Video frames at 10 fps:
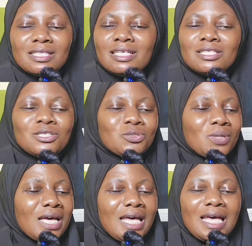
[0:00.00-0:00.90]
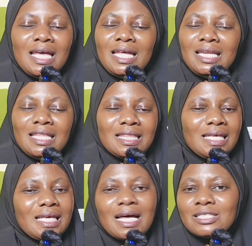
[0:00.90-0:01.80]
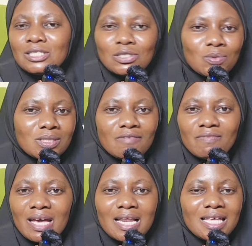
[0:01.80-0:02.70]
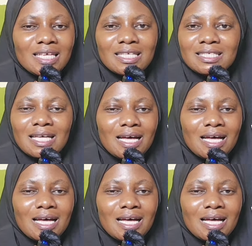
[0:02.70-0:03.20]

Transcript: into anything got to do with the veiling.